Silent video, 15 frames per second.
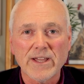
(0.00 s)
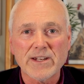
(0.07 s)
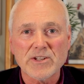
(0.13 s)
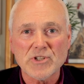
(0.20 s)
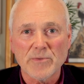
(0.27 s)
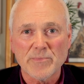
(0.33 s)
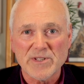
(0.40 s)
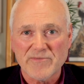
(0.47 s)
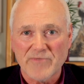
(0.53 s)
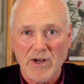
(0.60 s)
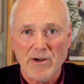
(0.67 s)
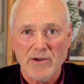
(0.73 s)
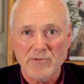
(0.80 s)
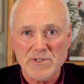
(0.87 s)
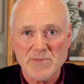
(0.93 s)
leadership is
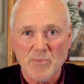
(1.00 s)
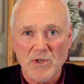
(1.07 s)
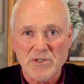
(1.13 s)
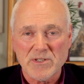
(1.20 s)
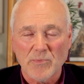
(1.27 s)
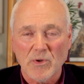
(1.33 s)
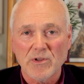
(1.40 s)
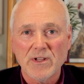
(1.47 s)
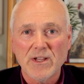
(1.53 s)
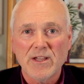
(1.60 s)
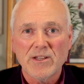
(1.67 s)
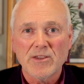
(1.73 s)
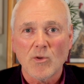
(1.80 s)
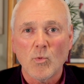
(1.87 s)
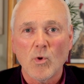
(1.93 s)
very responsible.
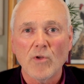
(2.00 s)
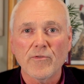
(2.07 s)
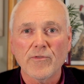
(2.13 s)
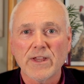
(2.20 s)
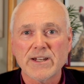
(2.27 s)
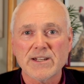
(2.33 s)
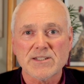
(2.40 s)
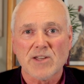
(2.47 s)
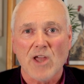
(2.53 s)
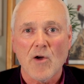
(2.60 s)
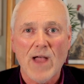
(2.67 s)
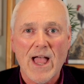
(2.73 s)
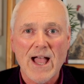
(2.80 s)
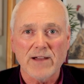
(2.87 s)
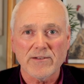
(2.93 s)
The wolf leaders
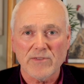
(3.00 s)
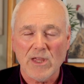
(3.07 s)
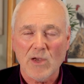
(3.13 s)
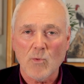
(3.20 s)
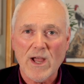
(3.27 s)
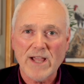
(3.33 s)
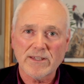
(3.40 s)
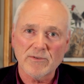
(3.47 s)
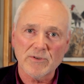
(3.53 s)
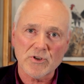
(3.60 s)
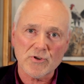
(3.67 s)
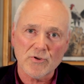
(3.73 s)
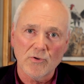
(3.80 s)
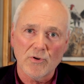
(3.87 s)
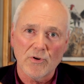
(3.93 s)
go out of their way to
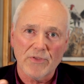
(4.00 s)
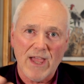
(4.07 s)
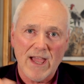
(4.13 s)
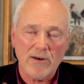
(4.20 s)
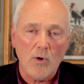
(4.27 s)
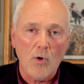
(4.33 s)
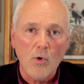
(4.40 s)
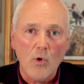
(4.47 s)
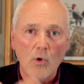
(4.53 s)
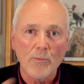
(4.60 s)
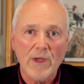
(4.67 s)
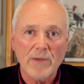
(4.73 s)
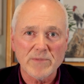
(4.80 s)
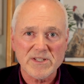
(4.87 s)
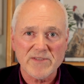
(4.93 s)
ensure that all
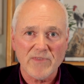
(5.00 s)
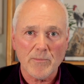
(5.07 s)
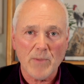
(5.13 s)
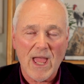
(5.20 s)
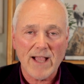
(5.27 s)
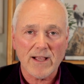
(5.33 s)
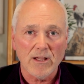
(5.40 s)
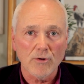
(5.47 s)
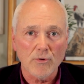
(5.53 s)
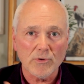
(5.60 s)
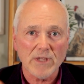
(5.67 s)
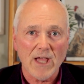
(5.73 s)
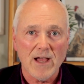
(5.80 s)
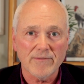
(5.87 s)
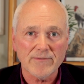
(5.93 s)
members of the pack are
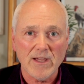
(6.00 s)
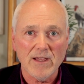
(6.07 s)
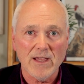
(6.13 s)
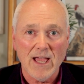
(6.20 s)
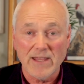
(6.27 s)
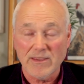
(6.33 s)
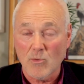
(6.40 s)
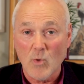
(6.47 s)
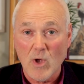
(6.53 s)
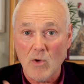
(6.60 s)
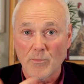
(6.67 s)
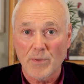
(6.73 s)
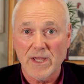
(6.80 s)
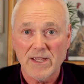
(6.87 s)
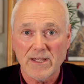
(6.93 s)
looked after and the
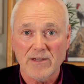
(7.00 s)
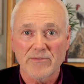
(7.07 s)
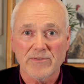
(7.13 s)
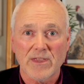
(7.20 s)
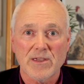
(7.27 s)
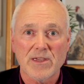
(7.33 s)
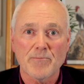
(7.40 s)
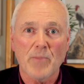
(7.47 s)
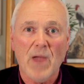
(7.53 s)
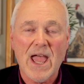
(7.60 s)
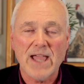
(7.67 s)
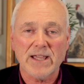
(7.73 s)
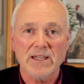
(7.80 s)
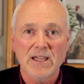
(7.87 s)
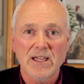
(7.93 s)
well-being of the
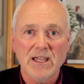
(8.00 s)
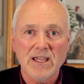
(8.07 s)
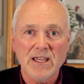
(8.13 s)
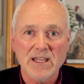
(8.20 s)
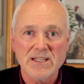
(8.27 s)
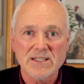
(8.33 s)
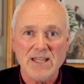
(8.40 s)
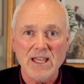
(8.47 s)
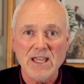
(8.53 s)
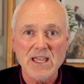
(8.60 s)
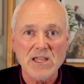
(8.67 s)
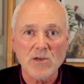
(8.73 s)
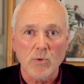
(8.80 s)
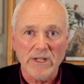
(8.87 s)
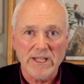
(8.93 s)
pack is
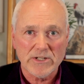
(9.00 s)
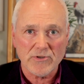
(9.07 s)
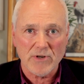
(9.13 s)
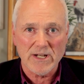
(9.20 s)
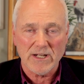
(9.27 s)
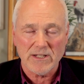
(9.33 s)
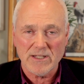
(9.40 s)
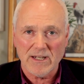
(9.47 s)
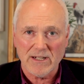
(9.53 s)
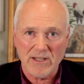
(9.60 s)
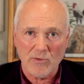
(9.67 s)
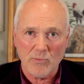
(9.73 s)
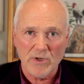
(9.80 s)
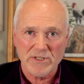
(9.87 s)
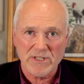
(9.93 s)
equally treated. In
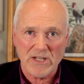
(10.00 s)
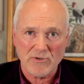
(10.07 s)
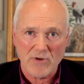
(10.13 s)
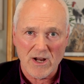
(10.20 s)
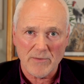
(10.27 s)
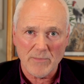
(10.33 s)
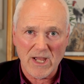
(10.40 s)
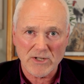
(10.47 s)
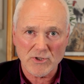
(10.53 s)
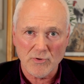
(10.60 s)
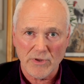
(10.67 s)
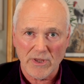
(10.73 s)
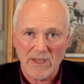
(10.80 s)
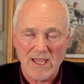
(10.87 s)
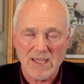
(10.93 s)
other words, they try to make
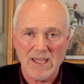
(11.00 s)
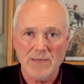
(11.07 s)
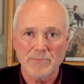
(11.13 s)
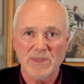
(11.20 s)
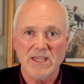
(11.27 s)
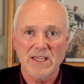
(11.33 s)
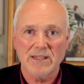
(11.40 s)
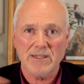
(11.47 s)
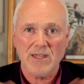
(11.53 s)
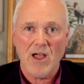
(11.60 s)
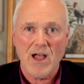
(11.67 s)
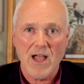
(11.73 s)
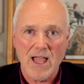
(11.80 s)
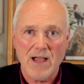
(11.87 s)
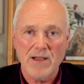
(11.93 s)
sure that they keep the
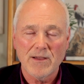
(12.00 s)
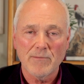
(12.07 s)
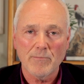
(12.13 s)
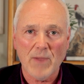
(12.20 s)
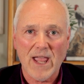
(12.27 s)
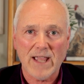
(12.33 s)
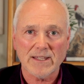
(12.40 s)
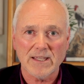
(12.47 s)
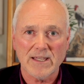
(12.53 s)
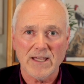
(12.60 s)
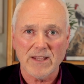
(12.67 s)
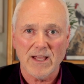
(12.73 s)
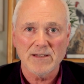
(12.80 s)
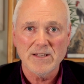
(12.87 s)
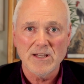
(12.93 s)
entire pack
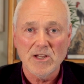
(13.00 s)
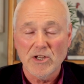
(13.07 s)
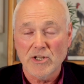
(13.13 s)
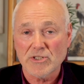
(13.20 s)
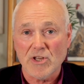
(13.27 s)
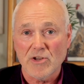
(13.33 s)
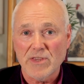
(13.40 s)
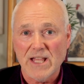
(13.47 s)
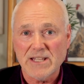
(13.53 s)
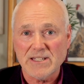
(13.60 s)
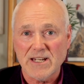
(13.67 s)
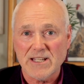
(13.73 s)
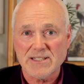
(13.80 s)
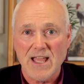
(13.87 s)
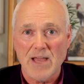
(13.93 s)
together. And so that's
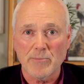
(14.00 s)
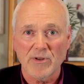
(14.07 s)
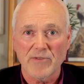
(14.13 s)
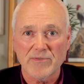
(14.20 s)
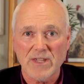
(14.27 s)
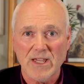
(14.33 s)
an example of